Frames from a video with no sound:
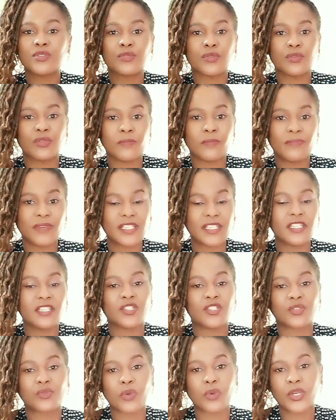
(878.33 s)
the person
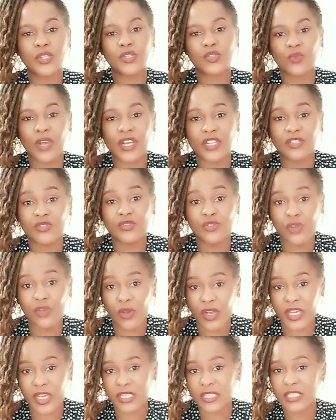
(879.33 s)
is going to
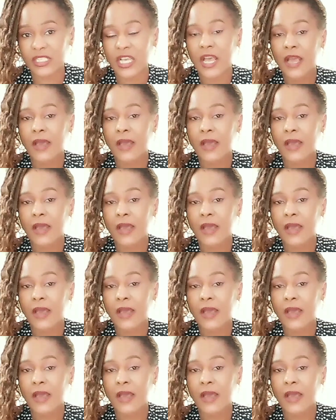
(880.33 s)
enjoy it,